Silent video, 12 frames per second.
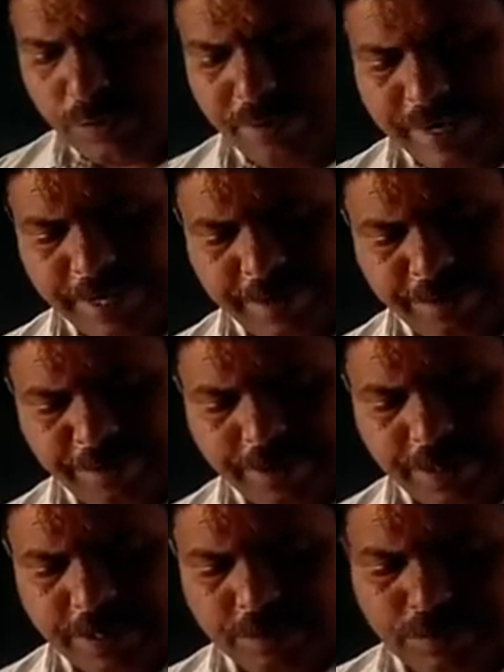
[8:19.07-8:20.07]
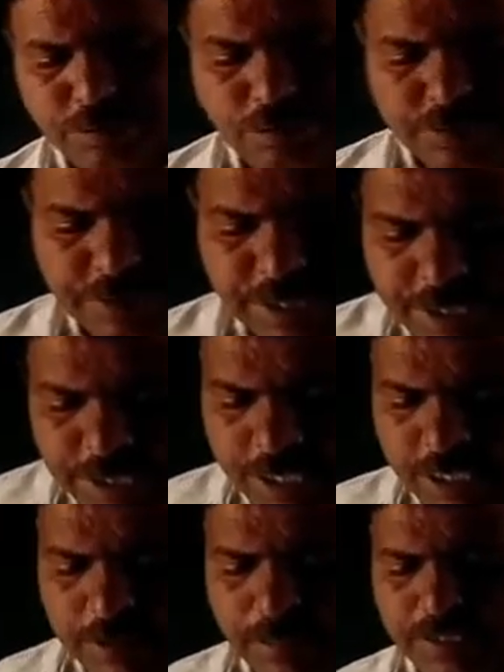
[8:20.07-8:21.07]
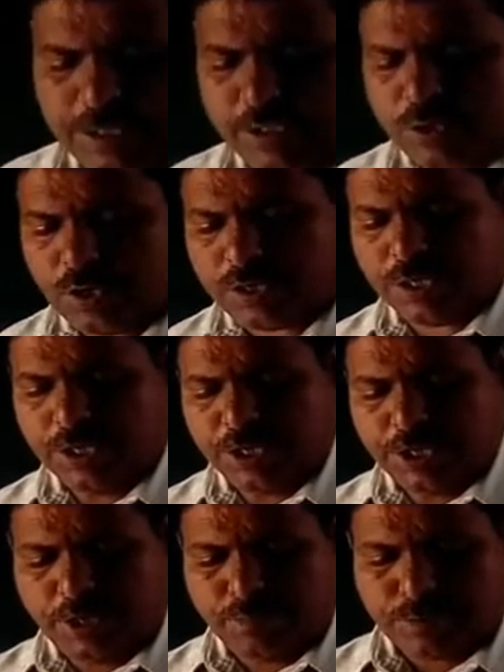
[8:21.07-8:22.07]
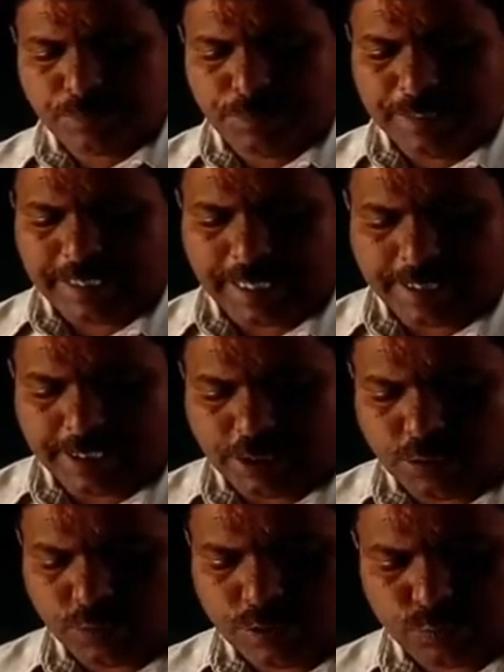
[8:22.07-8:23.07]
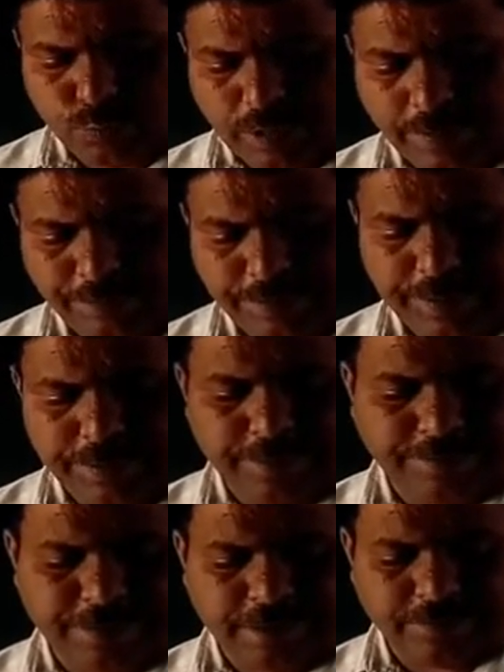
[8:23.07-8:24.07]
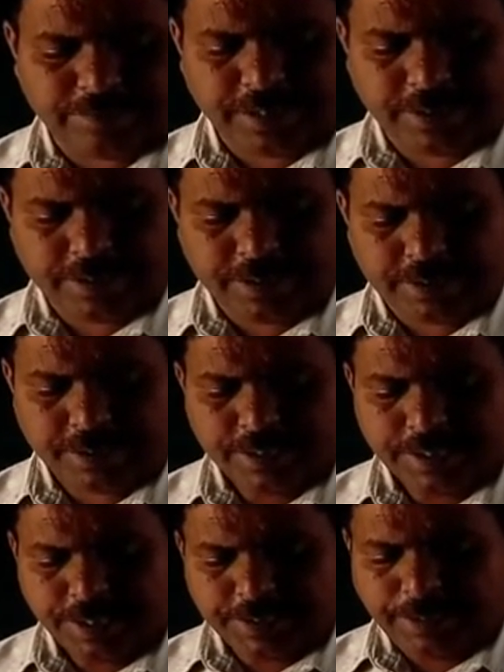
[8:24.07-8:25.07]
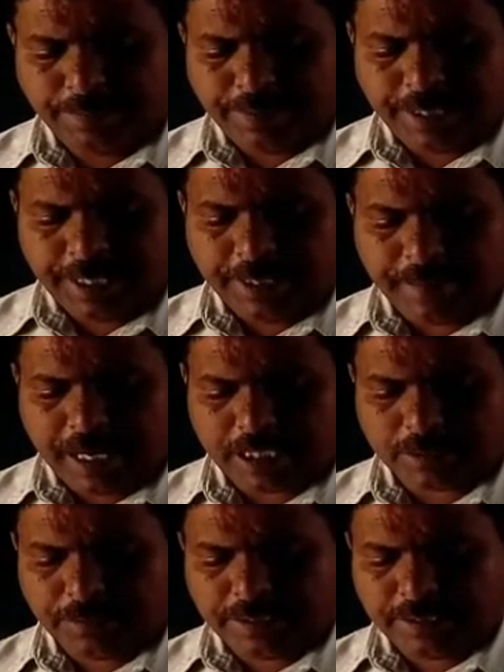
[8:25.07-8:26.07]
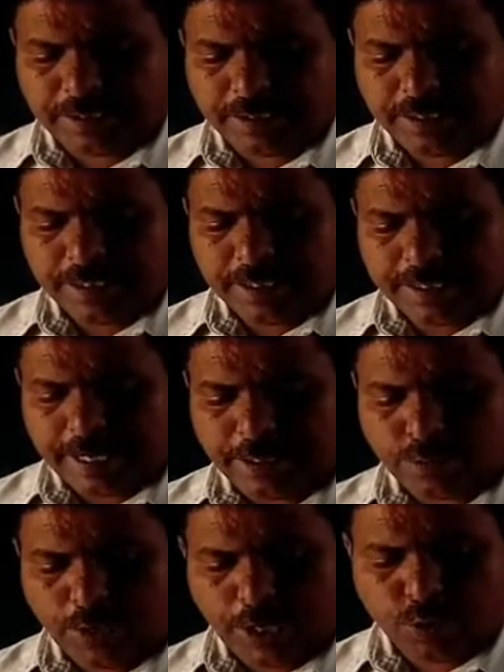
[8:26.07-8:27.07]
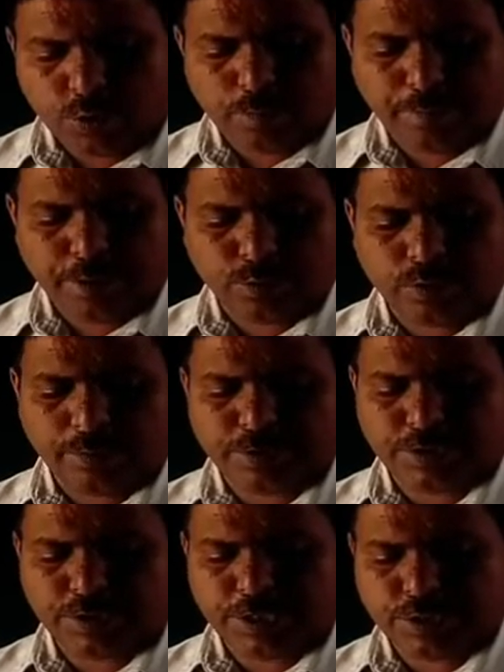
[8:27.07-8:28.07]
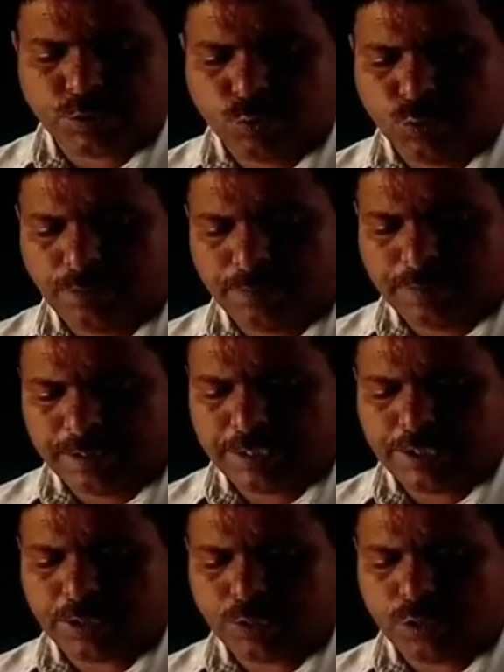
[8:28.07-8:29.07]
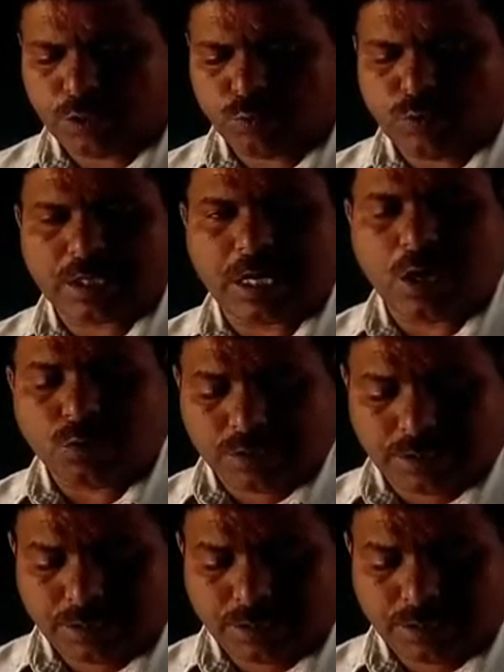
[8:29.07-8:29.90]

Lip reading: very difficult of those days. Husband did not even speak directly to his wife in the front of the others. In the beginning, my husband tried to enroll me into the missionary school, but it did not work out.